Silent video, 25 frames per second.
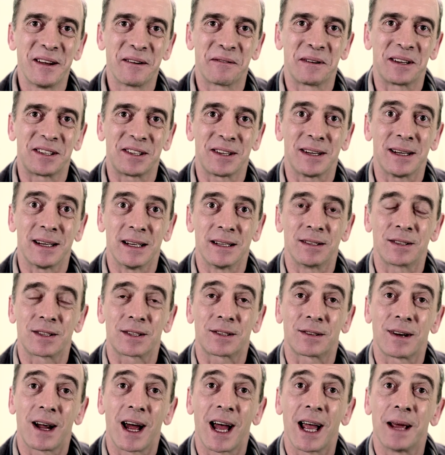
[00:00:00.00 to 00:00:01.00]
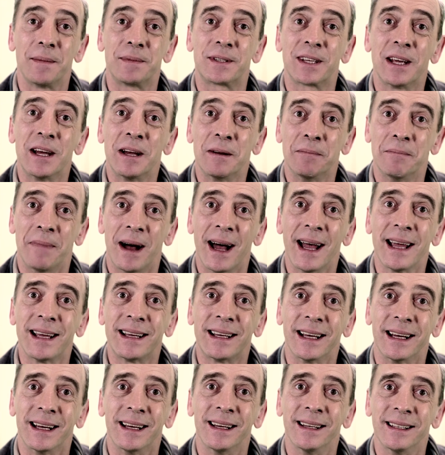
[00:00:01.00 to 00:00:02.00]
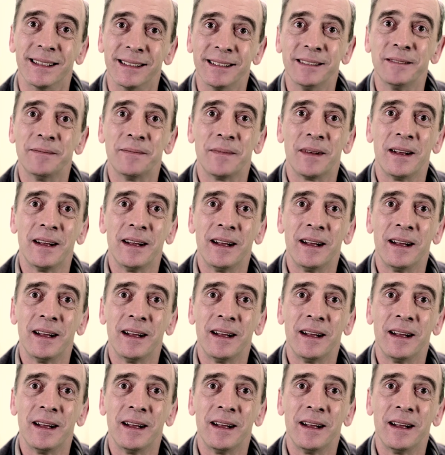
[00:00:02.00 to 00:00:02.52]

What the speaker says: which he inscribes, my girl,